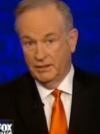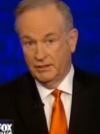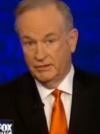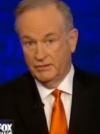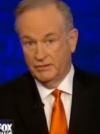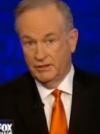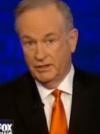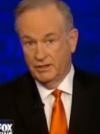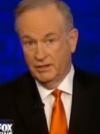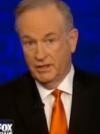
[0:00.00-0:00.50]

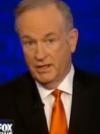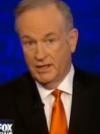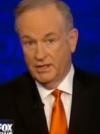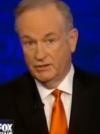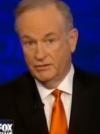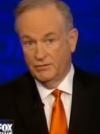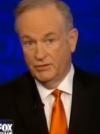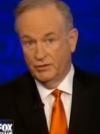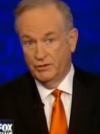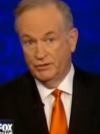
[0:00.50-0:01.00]
Yesterday, the House
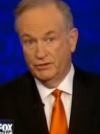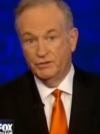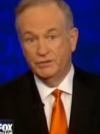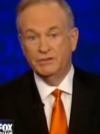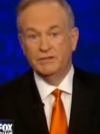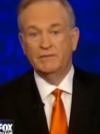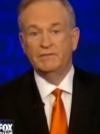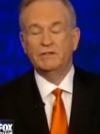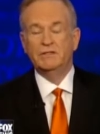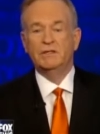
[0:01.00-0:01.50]
voted
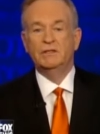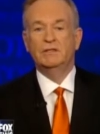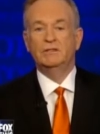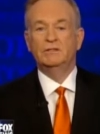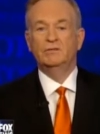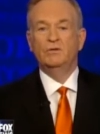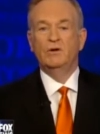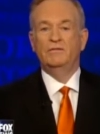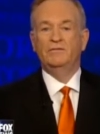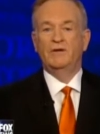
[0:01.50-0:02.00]
217 to
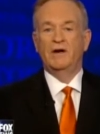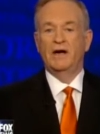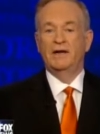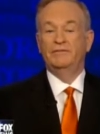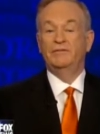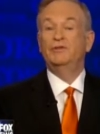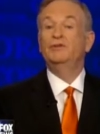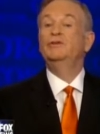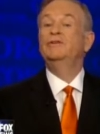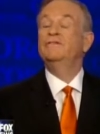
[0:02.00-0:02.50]
205
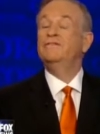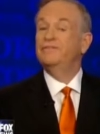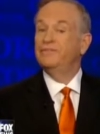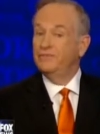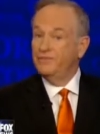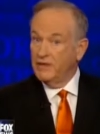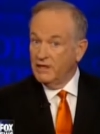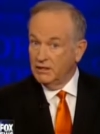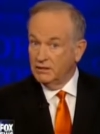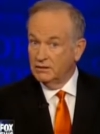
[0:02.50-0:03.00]
to
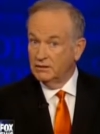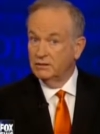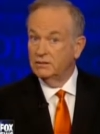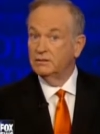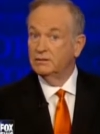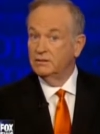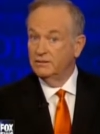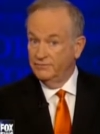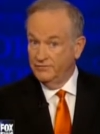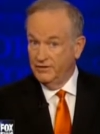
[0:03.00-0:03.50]

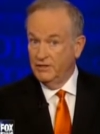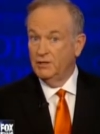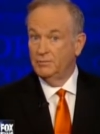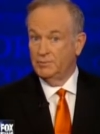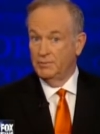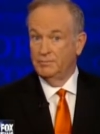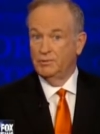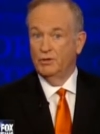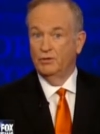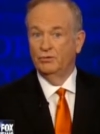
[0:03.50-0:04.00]
defeat a
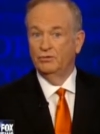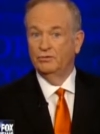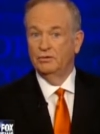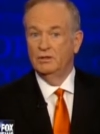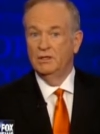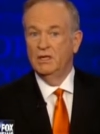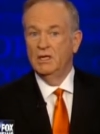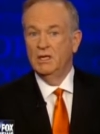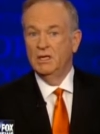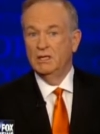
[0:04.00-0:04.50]
proposal
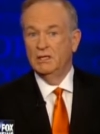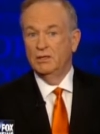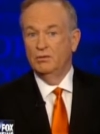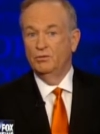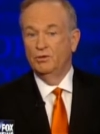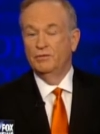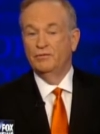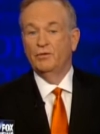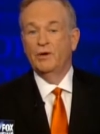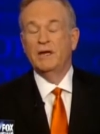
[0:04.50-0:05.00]
that
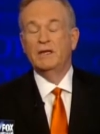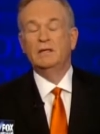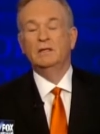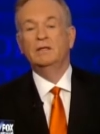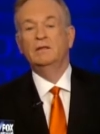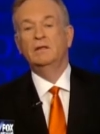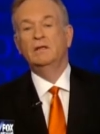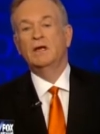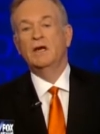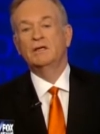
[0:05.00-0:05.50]
would have reined
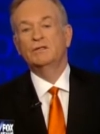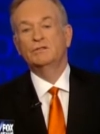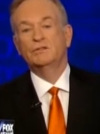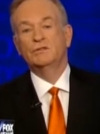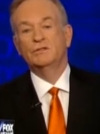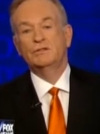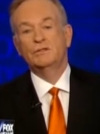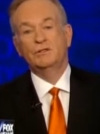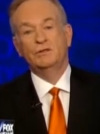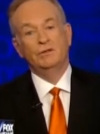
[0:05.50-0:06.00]
in the National
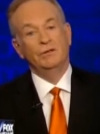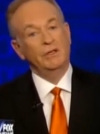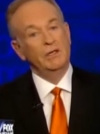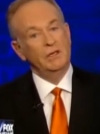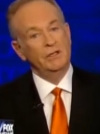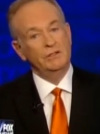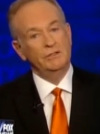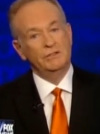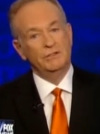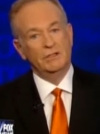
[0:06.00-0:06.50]
Security
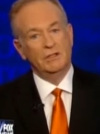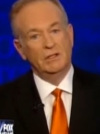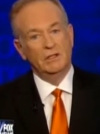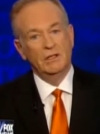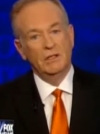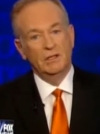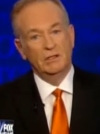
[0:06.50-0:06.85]
Agency.